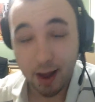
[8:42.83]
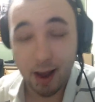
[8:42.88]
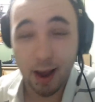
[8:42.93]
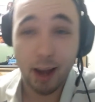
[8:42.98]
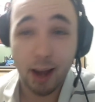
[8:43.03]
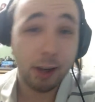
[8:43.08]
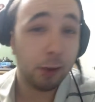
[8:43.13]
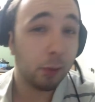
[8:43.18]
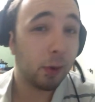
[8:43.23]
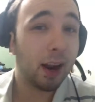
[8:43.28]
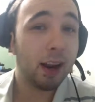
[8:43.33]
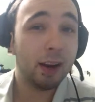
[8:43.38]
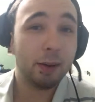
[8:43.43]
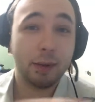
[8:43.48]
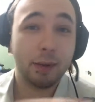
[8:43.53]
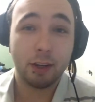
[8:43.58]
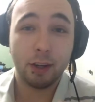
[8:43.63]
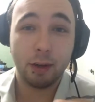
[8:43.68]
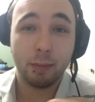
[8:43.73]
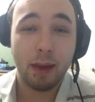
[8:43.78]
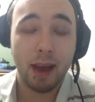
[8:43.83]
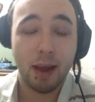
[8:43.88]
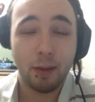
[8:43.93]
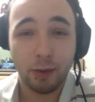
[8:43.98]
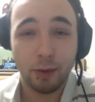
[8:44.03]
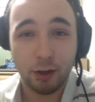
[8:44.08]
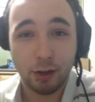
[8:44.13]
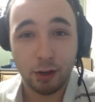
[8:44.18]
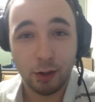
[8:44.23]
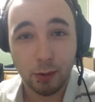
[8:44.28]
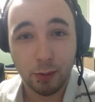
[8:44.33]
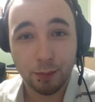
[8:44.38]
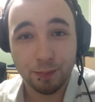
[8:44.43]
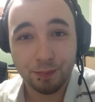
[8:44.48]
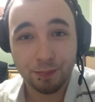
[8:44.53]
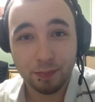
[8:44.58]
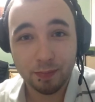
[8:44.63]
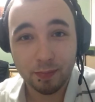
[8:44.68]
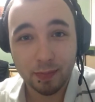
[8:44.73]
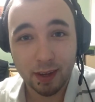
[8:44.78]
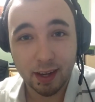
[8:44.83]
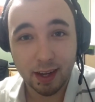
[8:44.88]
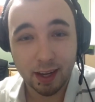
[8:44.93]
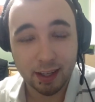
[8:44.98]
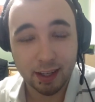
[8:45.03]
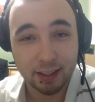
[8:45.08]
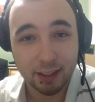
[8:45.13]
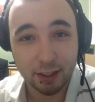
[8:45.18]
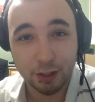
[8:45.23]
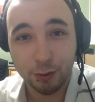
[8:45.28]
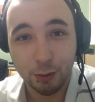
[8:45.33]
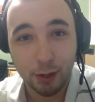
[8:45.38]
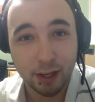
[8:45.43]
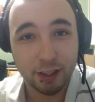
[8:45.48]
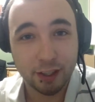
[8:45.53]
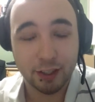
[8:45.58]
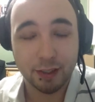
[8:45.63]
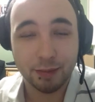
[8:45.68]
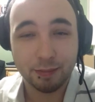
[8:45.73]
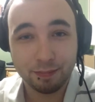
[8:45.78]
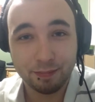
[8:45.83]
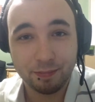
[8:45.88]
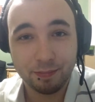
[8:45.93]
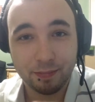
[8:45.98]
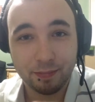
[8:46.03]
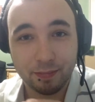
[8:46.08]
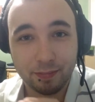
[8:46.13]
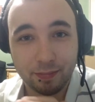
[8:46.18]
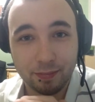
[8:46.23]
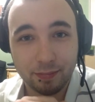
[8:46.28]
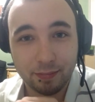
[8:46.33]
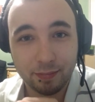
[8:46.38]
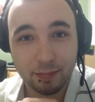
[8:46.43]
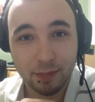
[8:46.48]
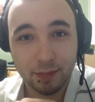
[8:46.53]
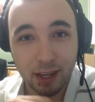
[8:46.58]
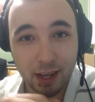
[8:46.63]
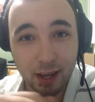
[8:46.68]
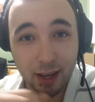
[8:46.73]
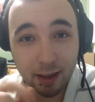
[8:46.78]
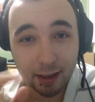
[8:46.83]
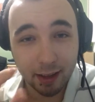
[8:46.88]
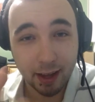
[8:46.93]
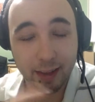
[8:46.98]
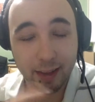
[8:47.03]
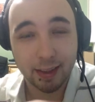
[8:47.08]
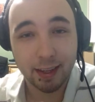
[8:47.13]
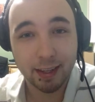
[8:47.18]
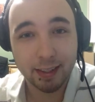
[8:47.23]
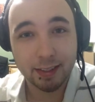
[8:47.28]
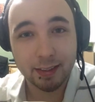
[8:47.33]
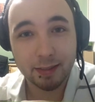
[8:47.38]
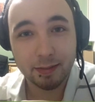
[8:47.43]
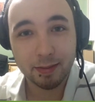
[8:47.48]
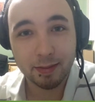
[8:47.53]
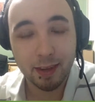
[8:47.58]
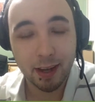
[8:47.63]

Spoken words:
I did what any good man would do in a situation like this.